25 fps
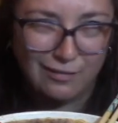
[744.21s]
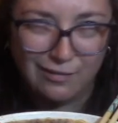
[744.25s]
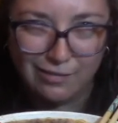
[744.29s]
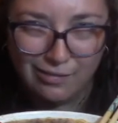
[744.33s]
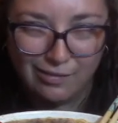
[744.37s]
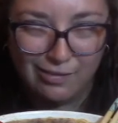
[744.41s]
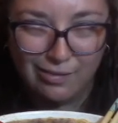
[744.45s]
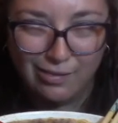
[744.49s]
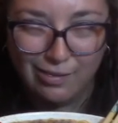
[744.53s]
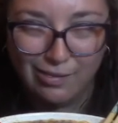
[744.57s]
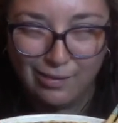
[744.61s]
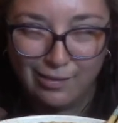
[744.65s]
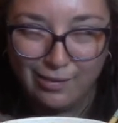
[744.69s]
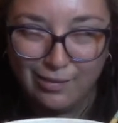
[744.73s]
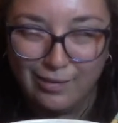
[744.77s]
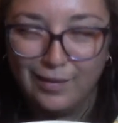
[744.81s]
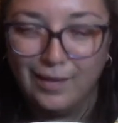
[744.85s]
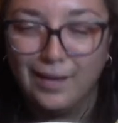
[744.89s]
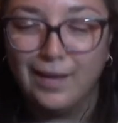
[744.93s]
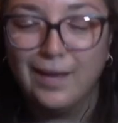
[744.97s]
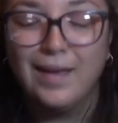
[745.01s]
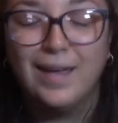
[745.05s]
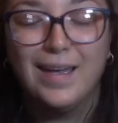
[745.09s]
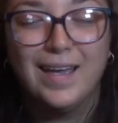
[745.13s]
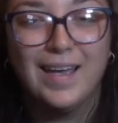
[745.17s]

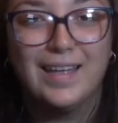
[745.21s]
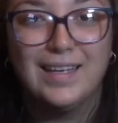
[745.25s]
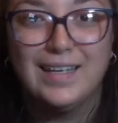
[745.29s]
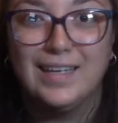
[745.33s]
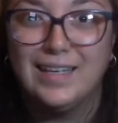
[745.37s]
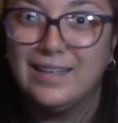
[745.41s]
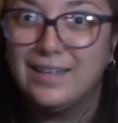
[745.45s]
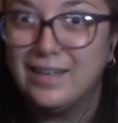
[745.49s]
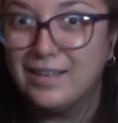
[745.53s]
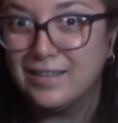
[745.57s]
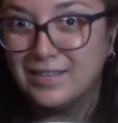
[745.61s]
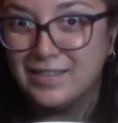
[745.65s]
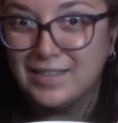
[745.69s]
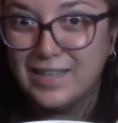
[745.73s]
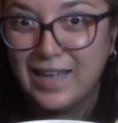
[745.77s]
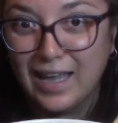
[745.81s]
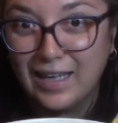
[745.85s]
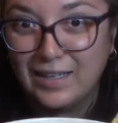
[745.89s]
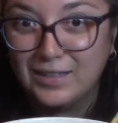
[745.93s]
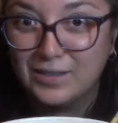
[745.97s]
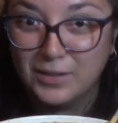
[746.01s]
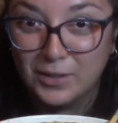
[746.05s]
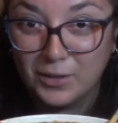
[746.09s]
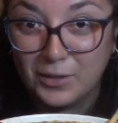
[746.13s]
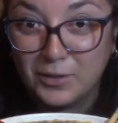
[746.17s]
And he does
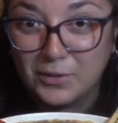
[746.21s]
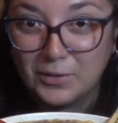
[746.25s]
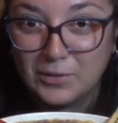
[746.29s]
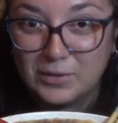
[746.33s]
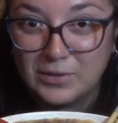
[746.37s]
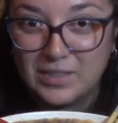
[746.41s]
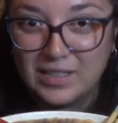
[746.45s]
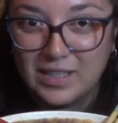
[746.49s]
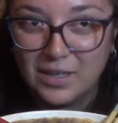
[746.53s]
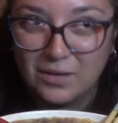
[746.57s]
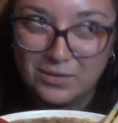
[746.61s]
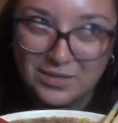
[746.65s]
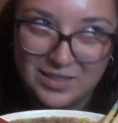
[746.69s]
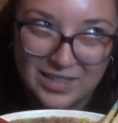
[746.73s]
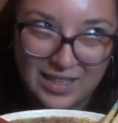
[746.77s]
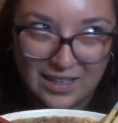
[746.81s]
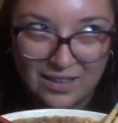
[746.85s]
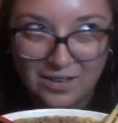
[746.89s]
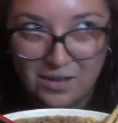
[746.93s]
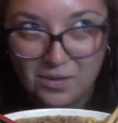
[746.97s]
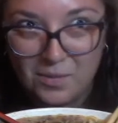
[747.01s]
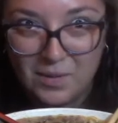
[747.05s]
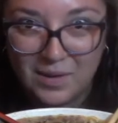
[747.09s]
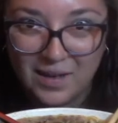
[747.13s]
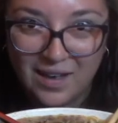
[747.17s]
tattoos. And I was like, oh
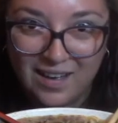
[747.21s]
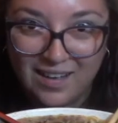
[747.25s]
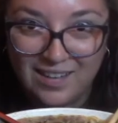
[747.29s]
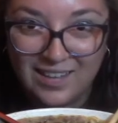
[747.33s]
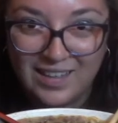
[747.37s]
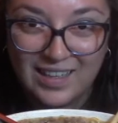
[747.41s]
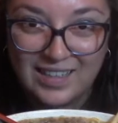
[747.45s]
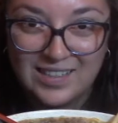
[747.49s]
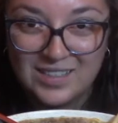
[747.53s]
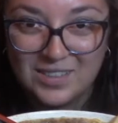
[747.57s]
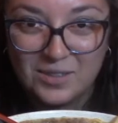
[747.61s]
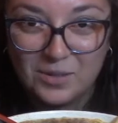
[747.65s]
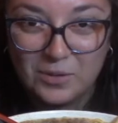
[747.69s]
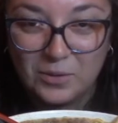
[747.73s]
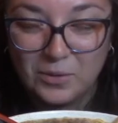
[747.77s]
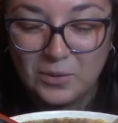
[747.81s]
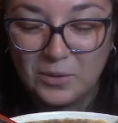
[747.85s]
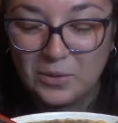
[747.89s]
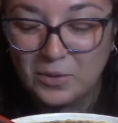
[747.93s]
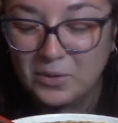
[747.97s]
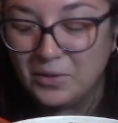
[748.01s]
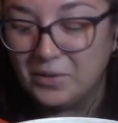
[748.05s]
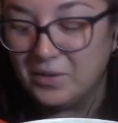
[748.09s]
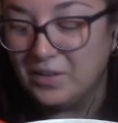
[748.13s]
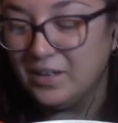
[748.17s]
my God, that's so
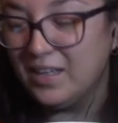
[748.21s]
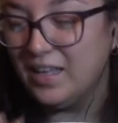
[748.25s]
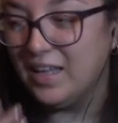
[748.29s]
cool.